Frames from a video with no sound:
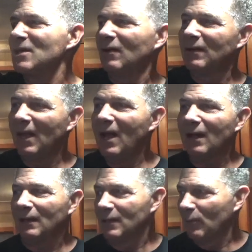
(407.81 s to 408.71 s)
So
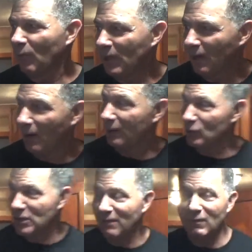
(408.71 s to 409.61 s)
yeah, we are.
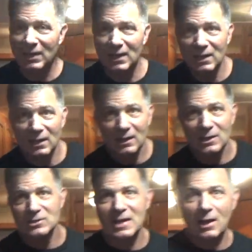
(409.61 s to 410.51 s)
The TV
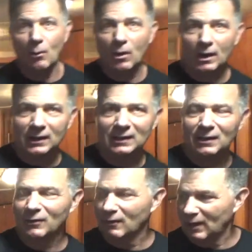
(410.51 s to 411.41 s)
is now working,
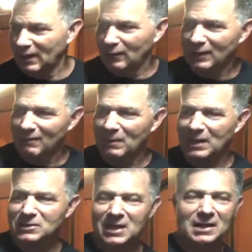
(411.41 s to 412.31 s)
although I don't have my
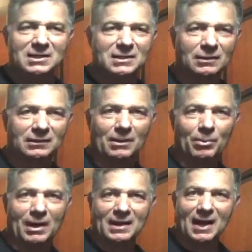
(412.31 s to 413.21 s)
antennas hooked up
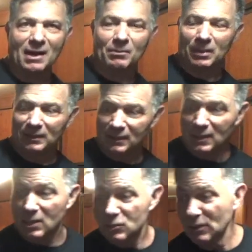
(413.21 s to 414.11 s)
right now. But
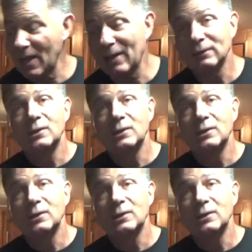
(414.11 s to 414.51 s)
so yeah,